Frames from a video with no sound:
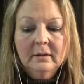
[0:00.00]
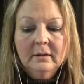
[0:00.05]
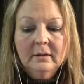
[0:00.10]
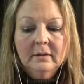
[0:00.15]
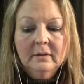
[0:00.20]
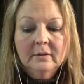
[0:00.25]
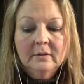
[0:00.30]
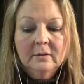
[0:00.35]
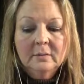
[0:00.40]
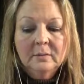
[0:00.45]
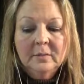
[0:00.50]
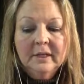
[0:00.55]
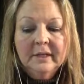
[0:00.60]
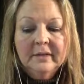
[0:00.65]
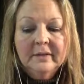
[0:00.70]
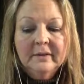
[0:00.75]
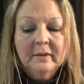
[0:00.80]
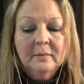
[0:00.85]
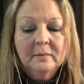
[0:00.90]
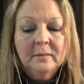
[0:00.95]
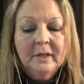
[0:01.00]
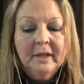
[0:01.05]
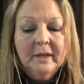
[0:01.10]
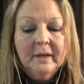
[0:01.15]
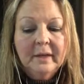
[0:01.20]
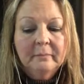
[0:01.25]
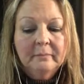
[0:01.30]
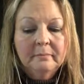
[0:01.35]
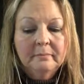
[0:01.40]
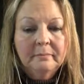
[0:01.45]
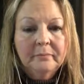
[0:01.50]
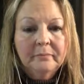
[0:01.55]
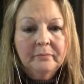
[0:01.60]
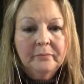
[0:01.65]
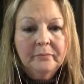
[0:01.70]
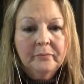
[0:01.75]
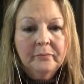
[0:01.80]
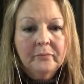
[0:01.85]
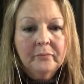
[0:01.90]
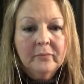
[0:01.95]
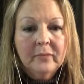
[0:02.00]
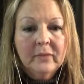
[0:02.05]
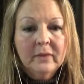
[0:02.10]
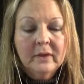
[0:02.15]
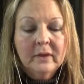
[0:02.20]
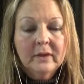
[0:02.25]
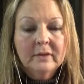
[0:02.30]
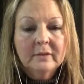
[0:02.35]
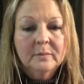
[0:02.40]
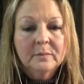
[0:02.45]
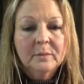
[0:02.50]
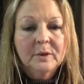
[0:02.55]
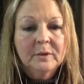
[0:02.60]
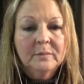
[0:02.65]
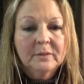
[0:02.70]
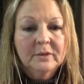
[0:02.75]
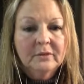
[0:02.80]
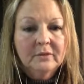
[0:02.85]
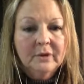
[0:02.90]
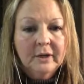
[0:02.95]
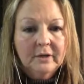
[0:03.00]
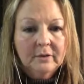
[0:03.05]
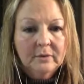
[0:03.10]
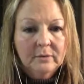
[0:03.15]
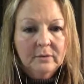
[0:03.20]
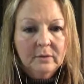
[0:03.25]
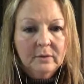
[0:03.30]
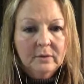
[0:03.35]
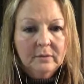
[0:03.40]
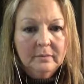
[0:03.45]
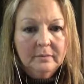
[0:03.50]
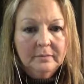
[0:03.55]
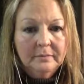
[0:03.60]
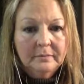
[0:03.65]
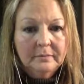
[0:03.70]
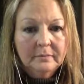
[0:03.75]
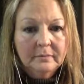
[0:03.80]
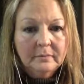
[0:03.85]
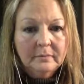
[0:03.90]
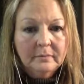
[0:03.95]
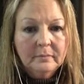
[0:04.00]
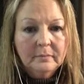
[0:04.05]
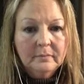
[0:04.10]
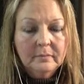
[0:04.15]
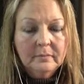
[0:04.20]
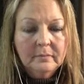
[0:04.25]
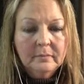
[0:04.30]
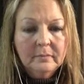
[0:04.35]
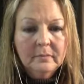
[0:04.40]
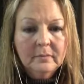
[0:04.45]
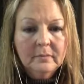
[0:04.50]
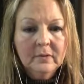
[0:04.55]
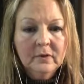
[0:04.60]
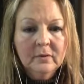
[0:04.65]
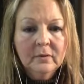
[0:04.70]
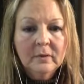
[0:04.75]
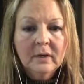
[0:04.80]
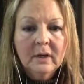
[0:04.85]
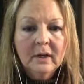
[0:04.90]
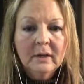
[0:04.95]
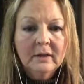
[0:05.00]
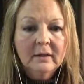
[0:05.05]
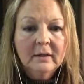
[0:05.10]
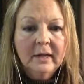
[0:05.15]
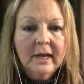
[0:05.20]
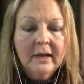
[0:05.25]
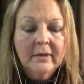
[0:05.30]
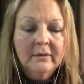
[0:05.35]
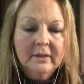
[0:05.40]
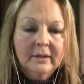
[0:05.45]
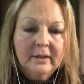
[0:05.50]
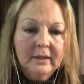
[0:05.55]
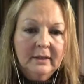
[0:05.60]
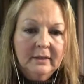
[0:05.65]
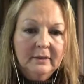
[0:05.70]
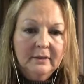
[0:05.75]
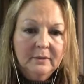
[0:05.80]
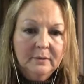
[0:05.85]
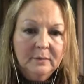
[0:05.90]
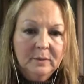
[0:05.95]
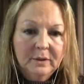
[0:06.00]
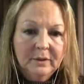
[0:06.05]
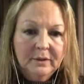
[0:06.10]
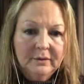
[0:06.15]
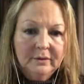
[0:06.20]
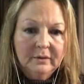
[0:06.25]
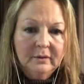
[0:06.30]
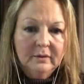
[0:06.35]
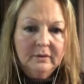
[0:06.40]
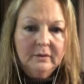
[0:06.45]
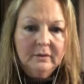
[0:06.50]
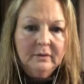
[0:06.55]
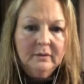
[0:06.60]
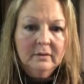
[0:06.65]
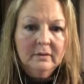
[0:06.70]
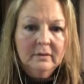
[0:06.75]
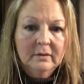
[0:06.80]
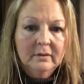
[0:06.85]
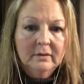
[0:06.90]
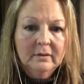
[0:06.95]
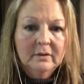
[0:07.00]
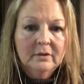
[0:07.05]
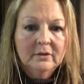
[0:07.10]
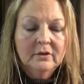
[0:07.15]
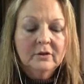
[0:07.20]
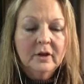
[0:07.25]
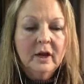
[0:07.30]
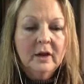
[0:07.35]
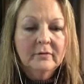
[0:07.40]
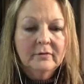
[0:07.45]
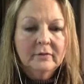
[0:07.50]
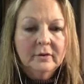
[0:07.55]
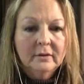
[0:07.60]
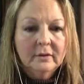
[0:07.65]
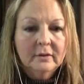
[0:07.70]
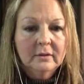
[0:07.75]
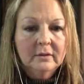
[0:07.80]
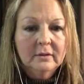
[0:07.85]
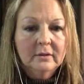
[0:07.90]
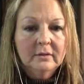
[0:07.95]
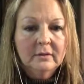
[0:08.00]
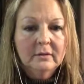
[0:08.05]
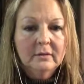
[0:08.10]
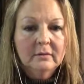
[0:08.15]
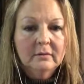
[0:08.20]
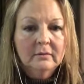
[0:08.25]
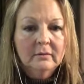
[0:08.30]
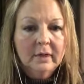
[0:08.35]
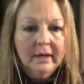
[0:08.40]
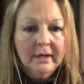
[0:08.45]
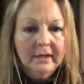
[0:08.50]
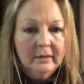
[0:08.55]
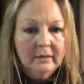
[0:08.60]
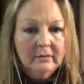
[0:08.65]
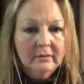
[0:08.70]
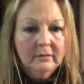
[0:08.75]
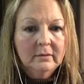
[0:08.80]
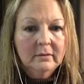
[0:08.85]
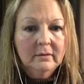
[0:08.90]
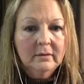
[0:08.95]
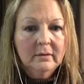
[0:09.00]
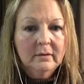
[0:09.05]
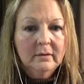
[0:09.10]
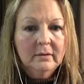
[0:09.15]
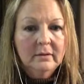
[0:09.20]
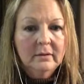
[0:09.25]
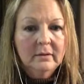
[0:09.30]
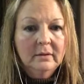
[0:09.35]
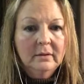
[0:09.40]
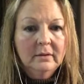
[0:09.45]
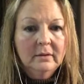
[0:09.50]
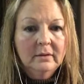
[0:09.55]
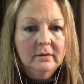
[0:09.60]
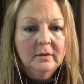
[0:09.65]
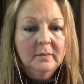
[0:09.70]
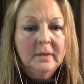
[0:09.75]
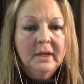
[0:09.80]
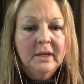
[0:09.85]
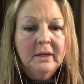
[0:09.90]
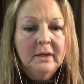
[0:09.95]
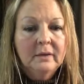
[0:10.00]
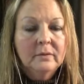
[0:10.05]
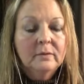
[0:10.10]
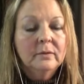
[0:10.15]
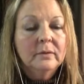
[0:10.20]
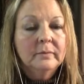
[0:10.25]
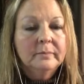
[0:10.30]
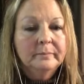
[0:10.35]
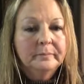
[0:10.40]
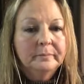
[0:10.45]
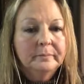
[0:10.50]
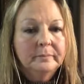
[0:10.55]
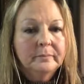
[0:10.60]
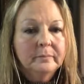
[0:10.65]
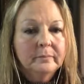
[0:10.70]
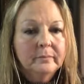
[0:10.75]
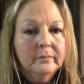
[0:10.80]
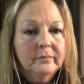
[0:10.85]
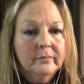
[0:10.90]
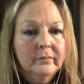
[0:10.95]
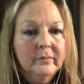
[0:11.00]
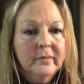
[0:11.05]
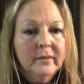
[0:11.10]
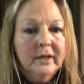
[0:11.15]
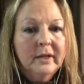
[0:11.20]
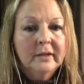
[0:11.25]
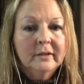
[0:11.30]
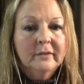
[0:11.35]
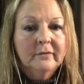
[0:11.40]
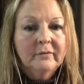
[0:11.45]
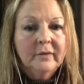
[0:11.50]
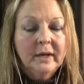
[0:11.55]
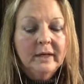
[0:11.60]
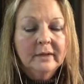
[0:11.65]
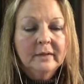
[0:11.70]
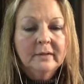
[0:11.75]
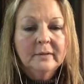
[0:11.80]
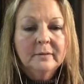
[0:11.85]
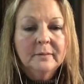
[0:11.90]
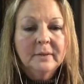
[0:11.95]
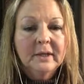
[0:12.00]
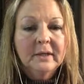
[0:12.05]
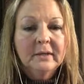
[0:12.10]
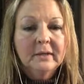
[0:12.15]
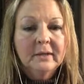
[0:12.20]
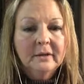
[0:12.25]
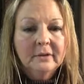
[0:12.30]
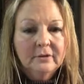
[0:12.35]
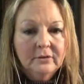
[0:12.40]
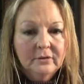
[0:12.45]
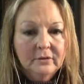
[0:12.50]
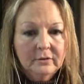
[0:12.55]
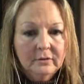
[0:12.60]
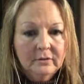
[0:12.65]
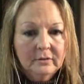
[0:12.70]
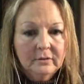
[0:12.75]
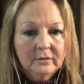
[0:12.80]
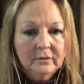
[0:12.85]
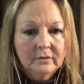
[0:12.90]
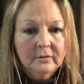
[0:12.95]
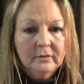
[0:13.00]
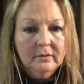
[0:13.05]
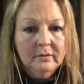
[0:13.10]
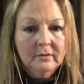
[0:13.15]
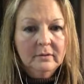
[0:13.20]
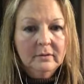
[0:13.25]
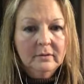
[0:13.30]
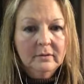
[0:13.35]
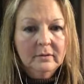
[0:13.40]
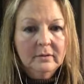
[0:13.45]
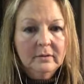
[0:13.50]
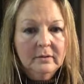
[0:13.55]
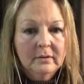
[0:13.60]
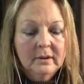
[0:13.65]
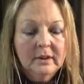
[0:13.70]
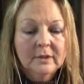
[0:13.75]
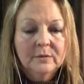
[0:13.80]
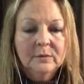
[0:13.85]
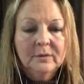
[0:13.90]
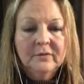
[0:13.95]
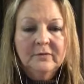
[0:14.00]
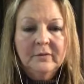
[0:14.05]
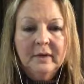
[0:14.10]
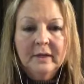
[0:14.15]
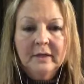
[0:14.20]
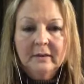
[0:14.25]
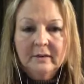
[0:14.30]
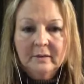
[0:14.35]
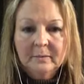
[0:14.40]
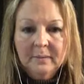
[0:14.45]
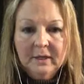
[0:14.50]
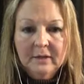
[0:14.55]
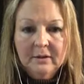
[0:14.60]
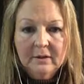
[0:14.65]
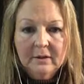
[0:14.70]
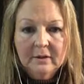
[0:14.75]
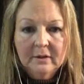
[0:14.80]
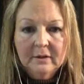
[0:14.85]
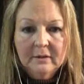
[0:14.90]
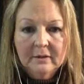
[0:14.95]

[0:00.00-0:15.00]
So placing blame as a perpetrator role we're not allowing that other person, their sovereign right, to be equal, and to find and speak their truth as we find and speak ours.